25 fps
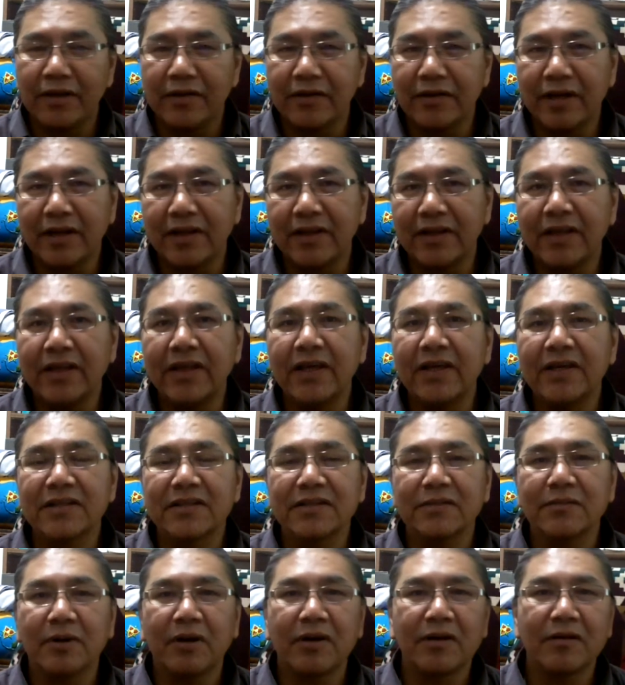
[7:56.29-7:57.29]
ideas
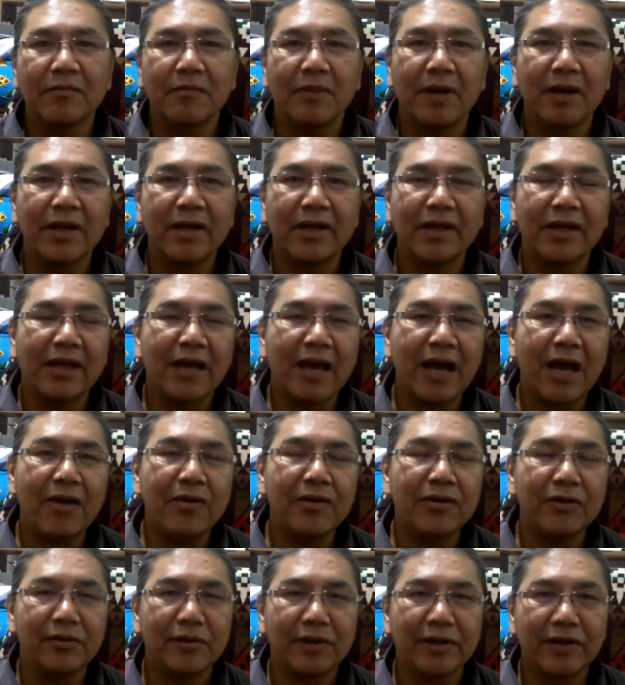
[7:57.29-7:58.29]
about money, how
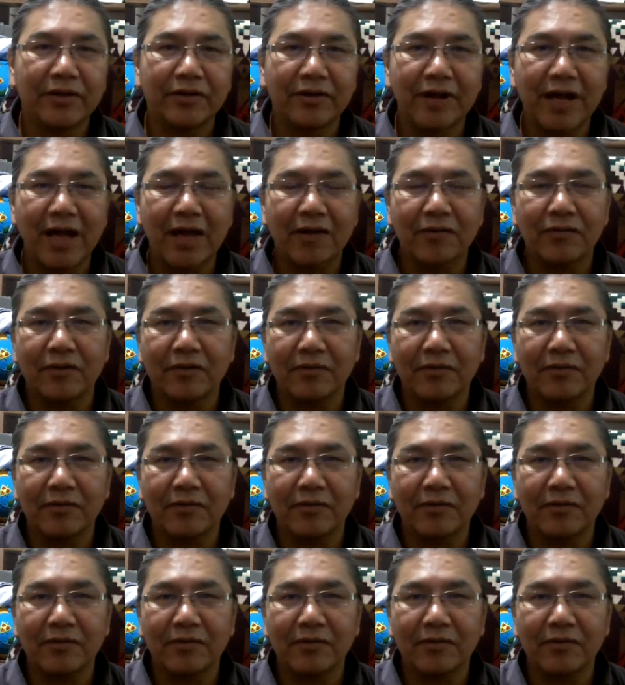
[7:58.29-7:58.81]
you interact